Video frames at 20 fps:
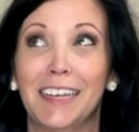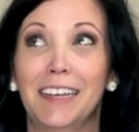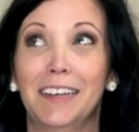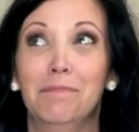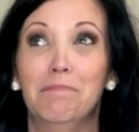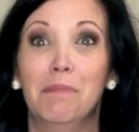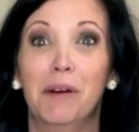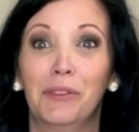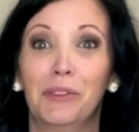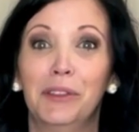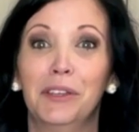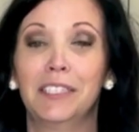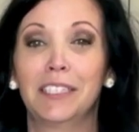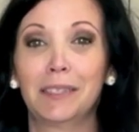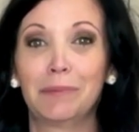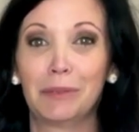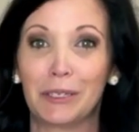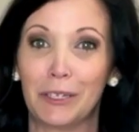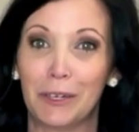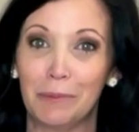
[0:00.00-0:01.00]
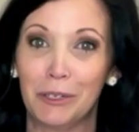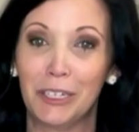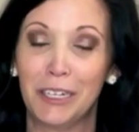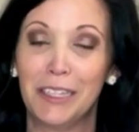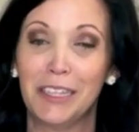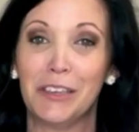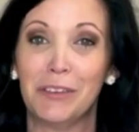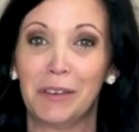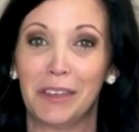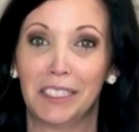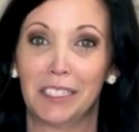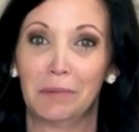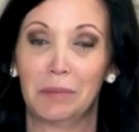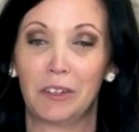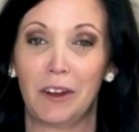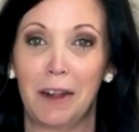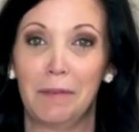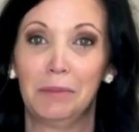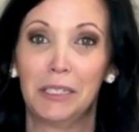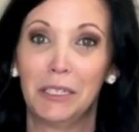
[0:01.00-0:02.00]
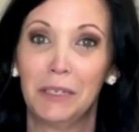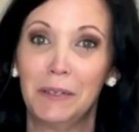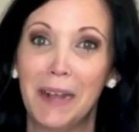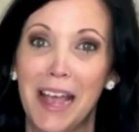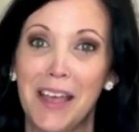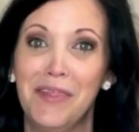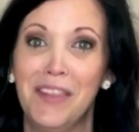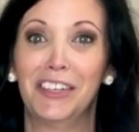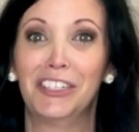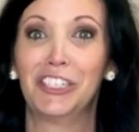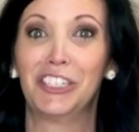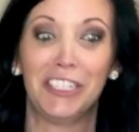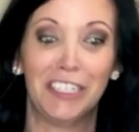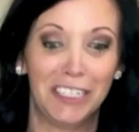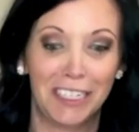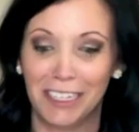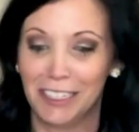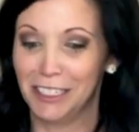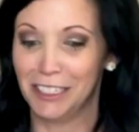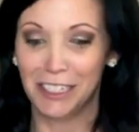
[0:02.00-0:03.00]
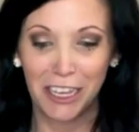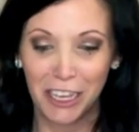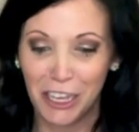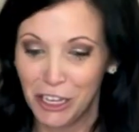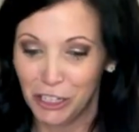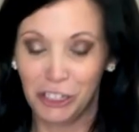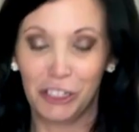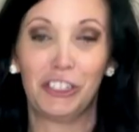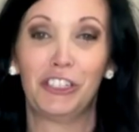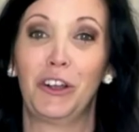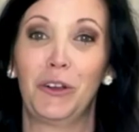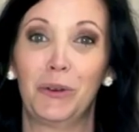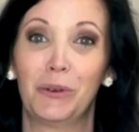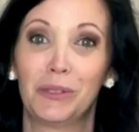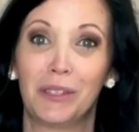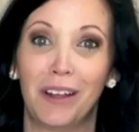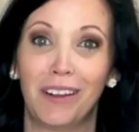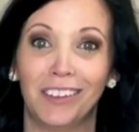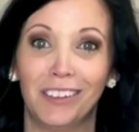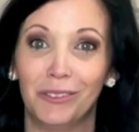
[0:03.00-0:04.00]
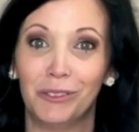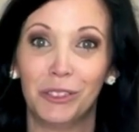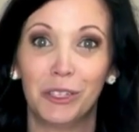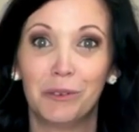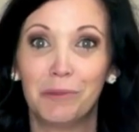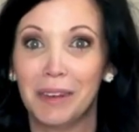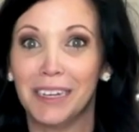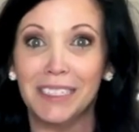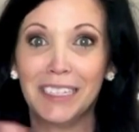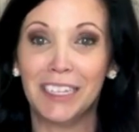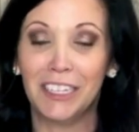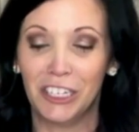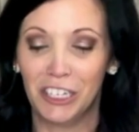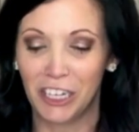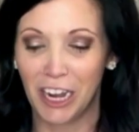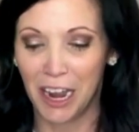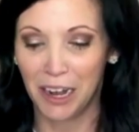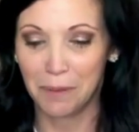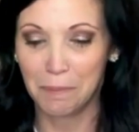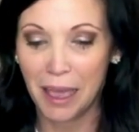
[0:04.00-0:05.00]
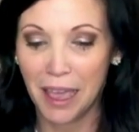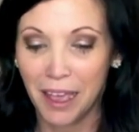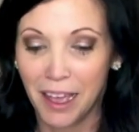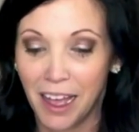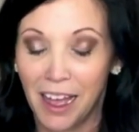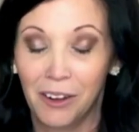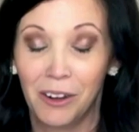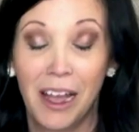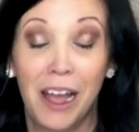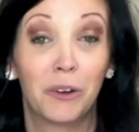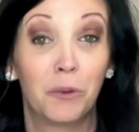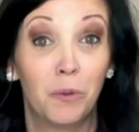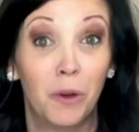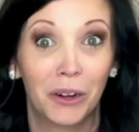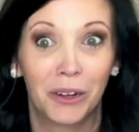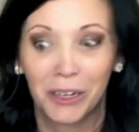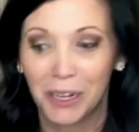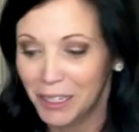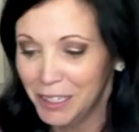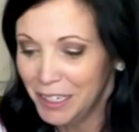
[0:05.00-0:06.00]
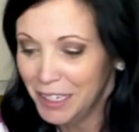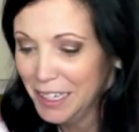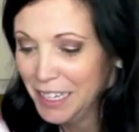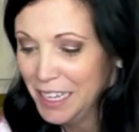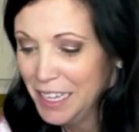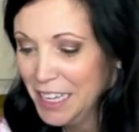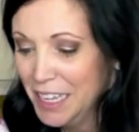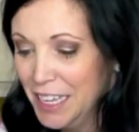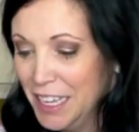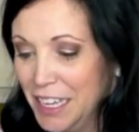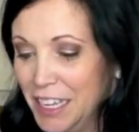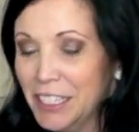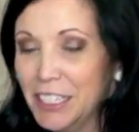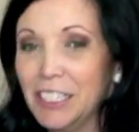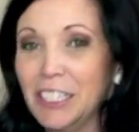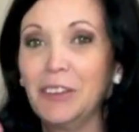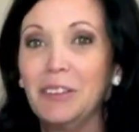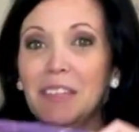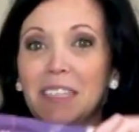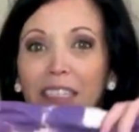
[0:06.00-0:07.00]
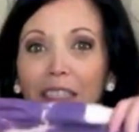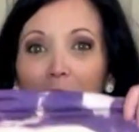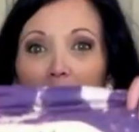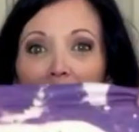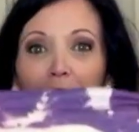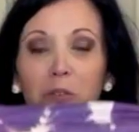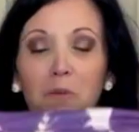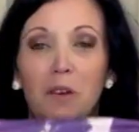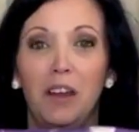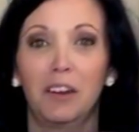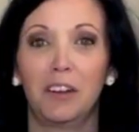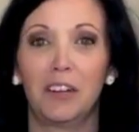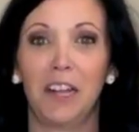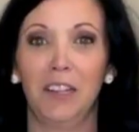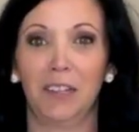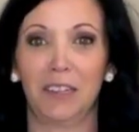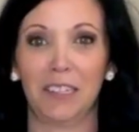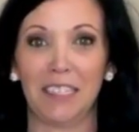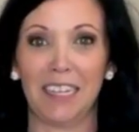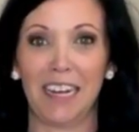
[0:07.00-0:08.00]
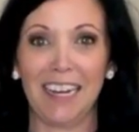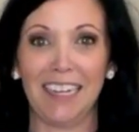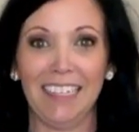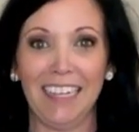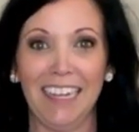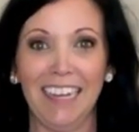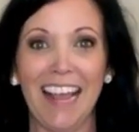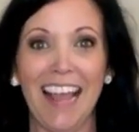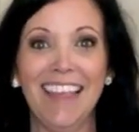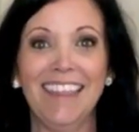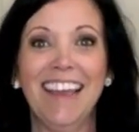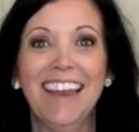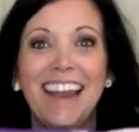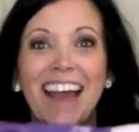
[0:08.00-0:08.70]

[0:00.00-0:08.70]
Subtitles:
a monthly subscription that you can subscribe to, and then she does shows on YouTube and it teaches you how to watercolor. So this is one of the watercolors that I did, and then